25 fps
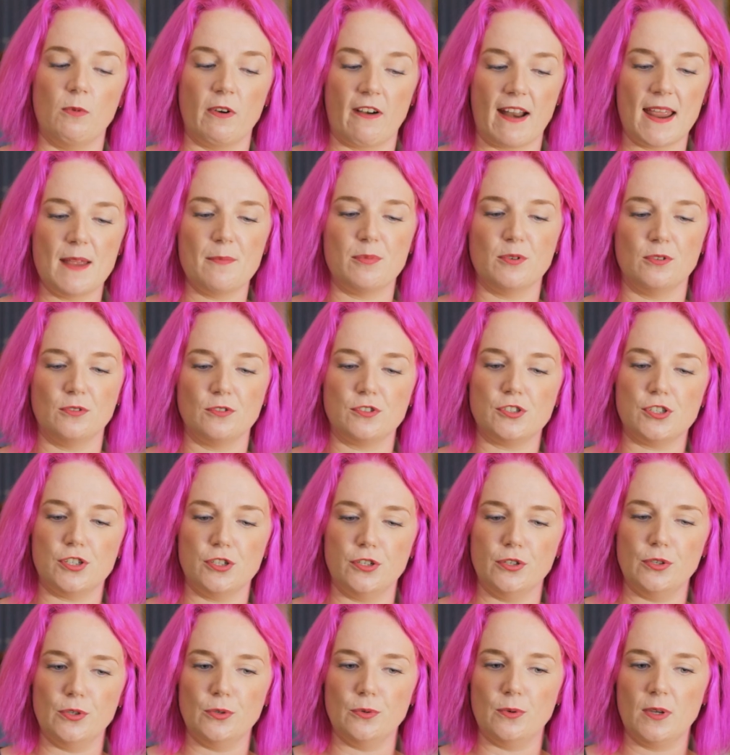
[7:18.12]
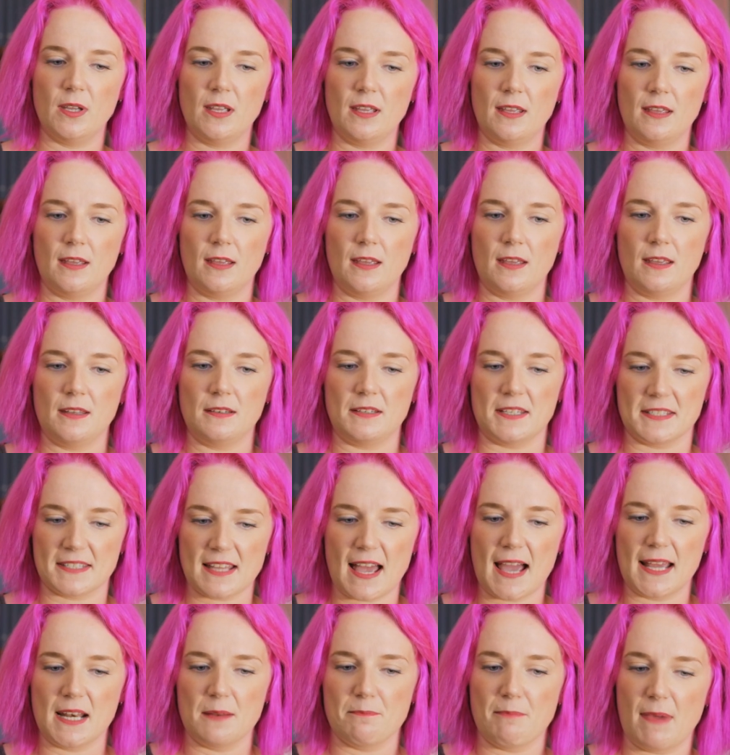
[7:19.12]
We're able to
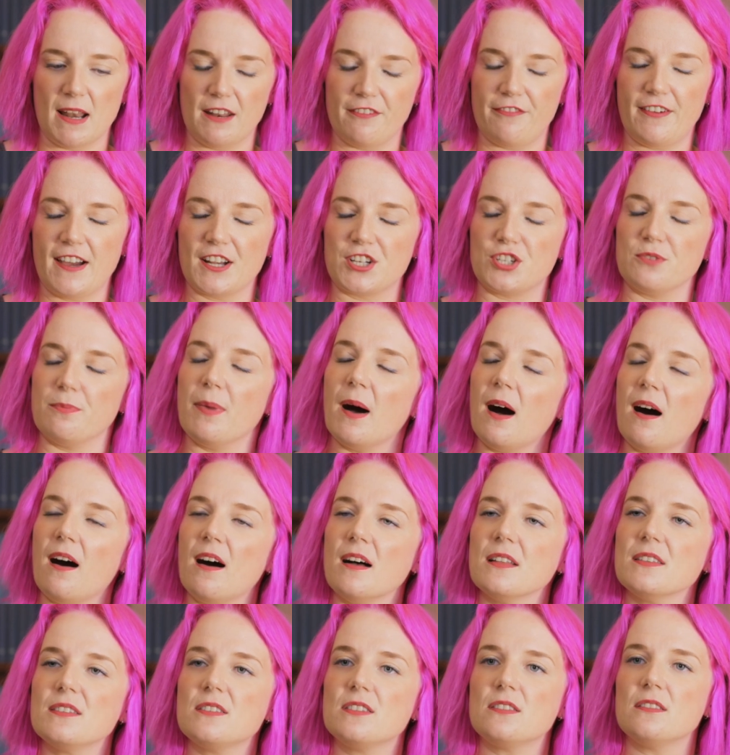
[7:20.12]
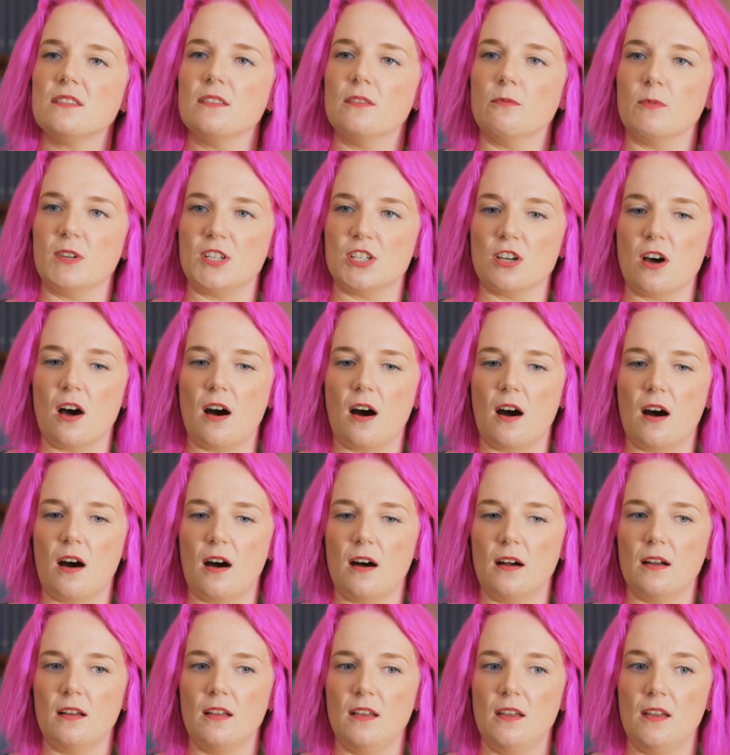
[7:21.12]
design and manufacture parts which
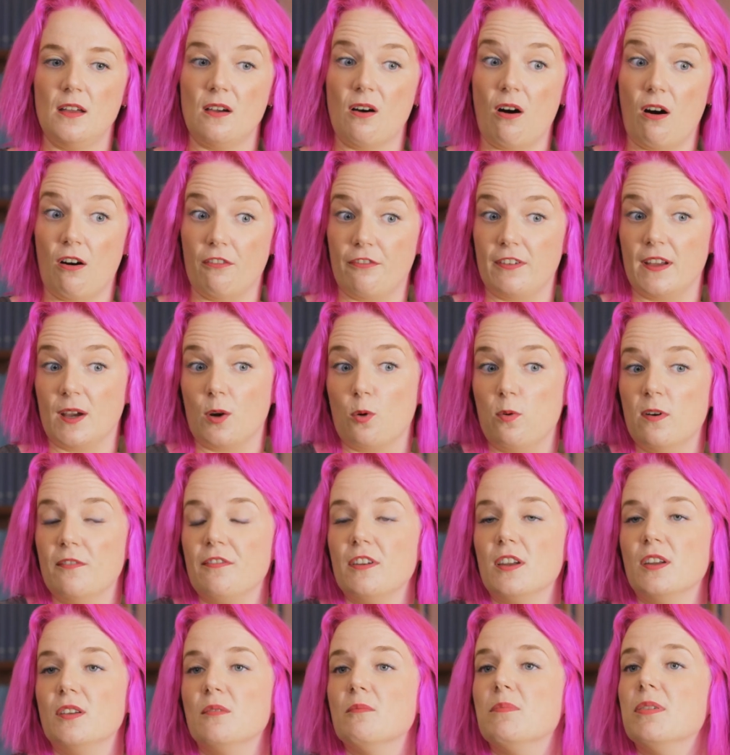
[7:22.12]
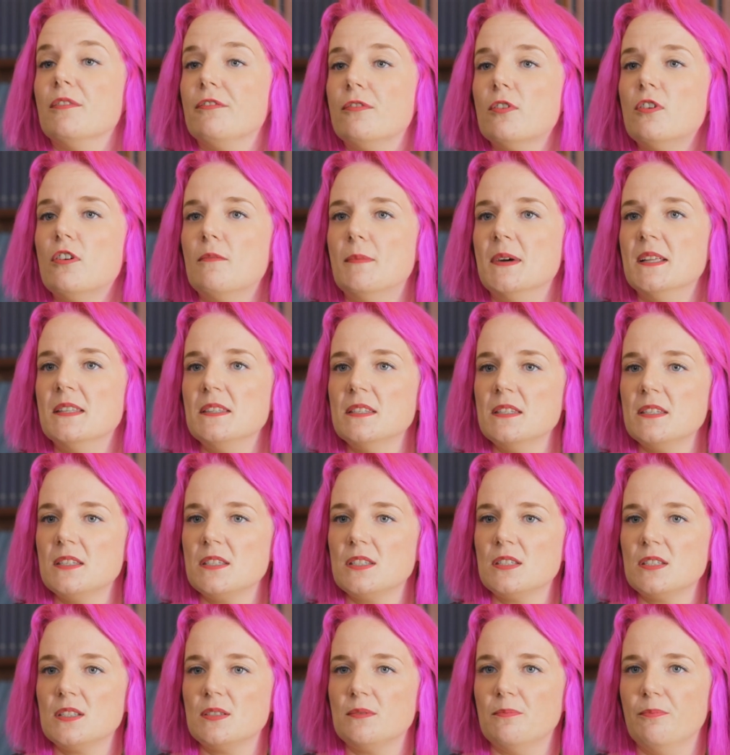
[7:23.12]
are of equivalent
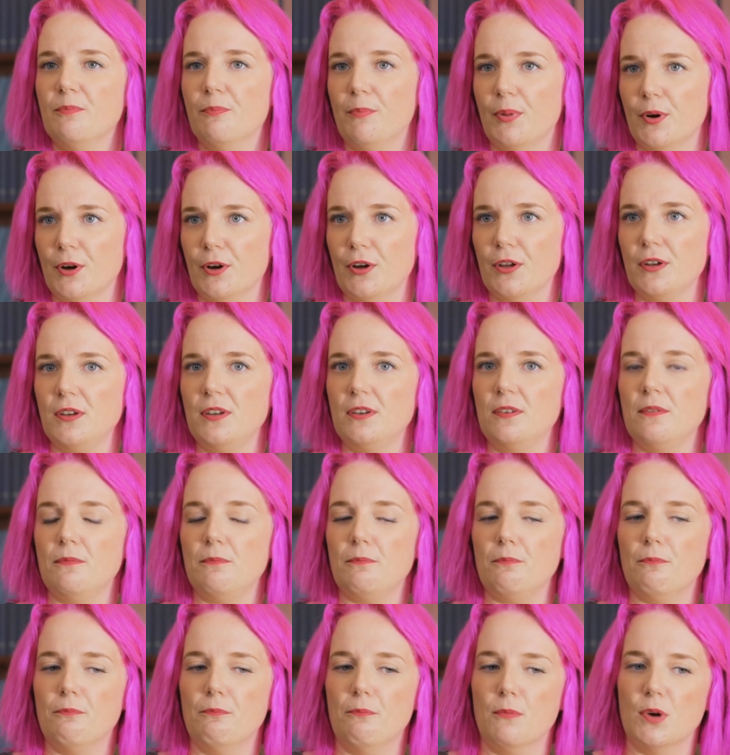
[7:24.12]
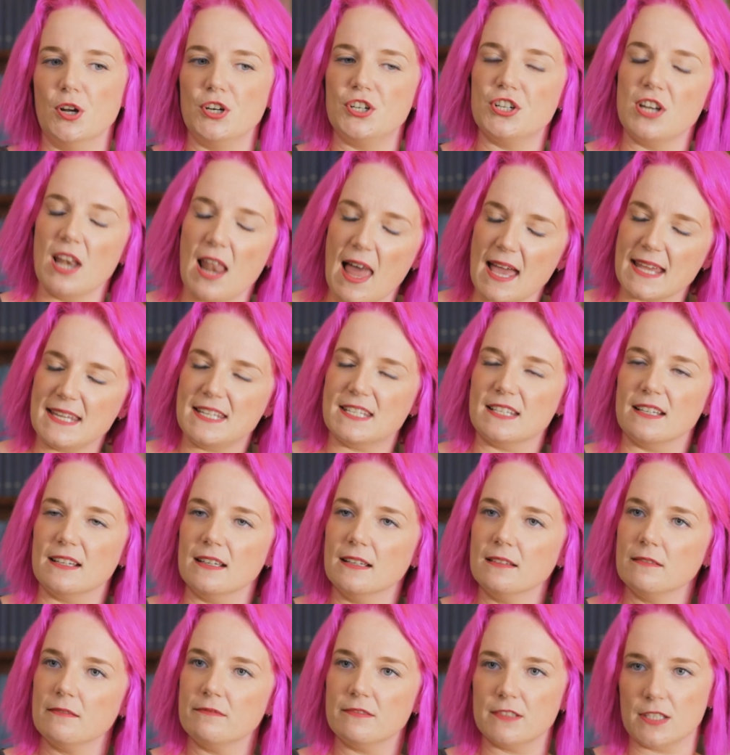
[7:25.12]
performance, but much lighter.
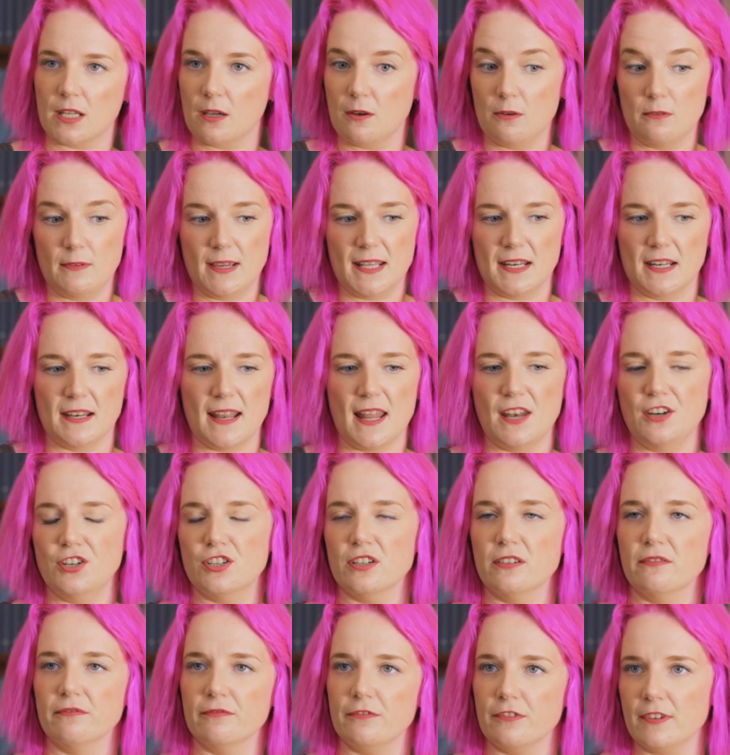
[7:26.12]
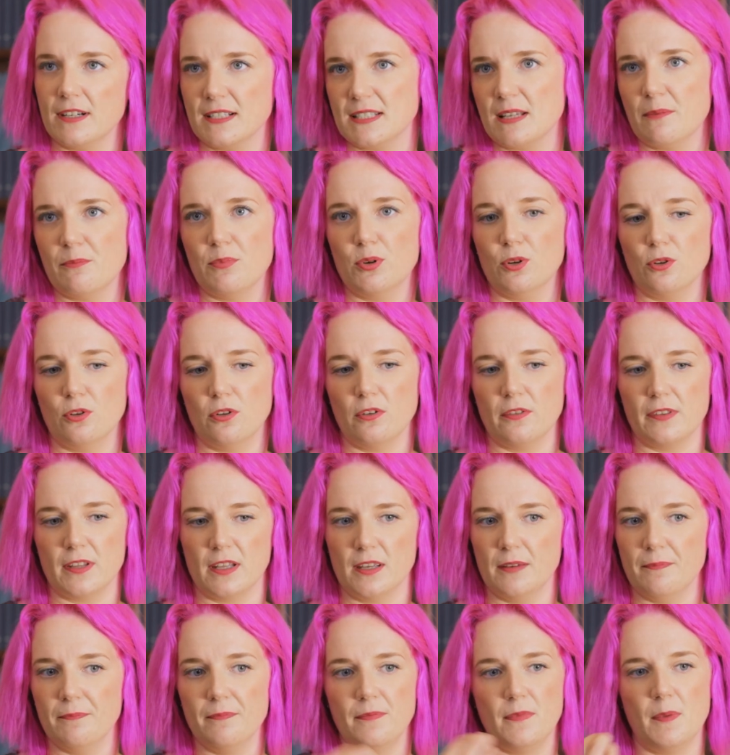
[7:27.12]
So in an engine, for example,
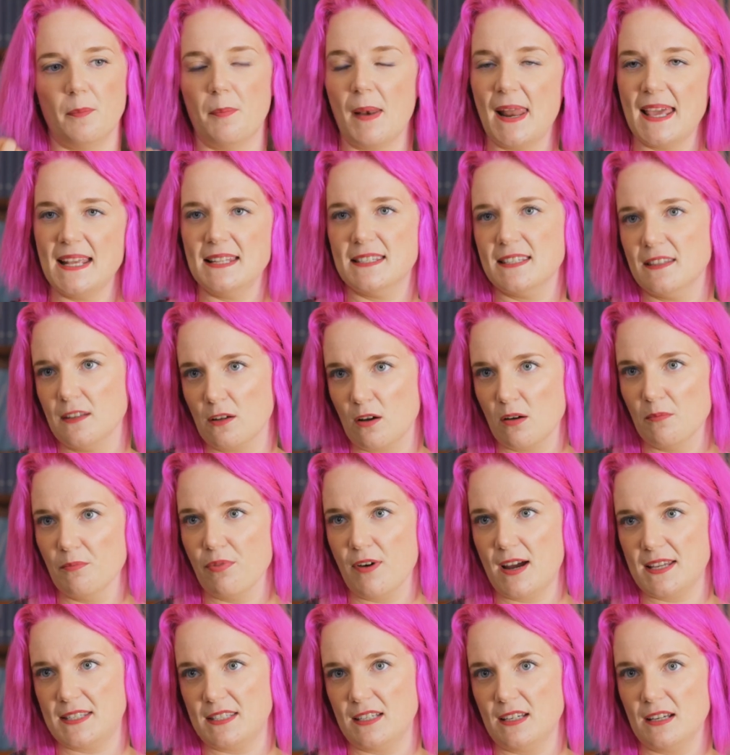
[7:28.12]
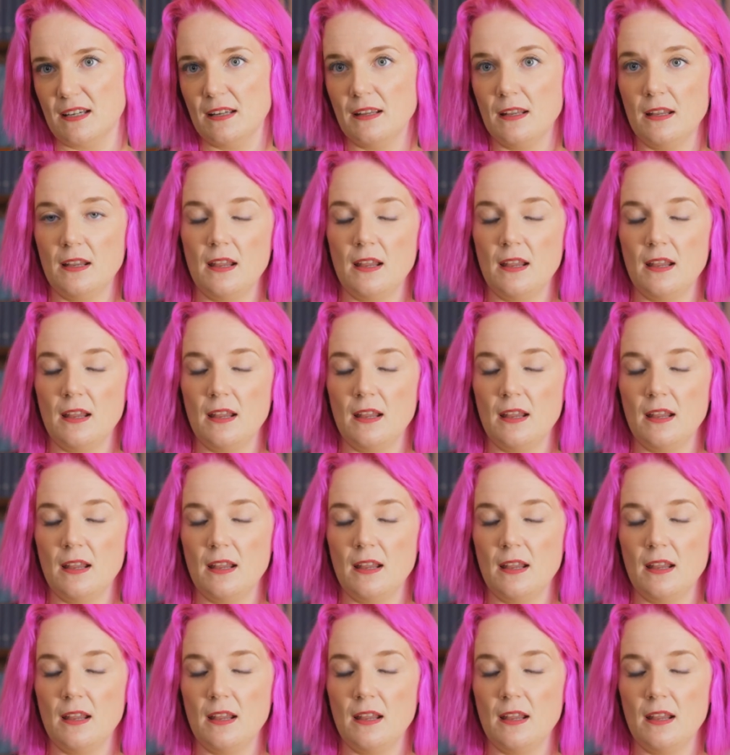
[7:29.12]
the, the blades in the compressor,